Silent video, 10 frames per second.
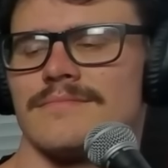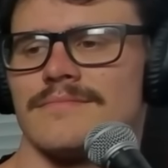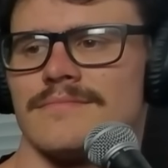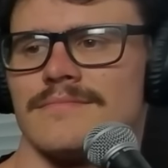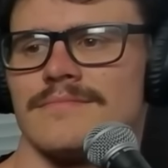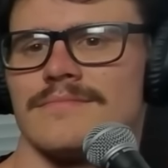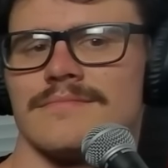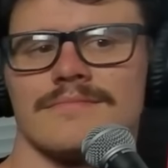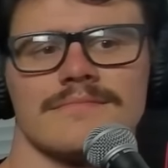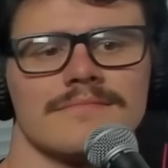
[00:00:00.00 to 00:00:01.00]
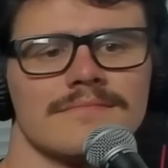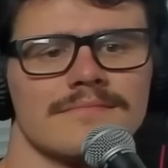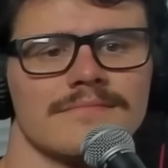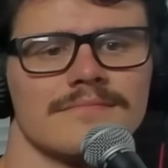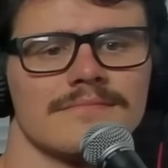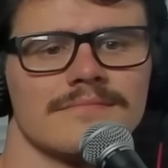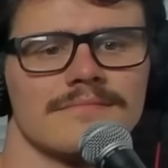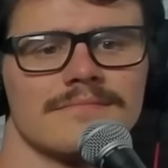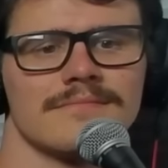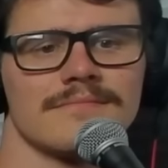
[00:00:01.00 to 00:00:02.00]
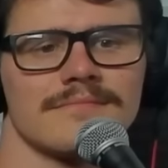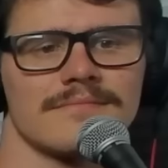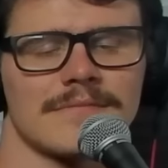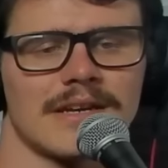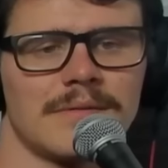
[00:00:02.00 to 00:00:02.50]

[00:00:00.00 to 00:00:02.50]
[no speech]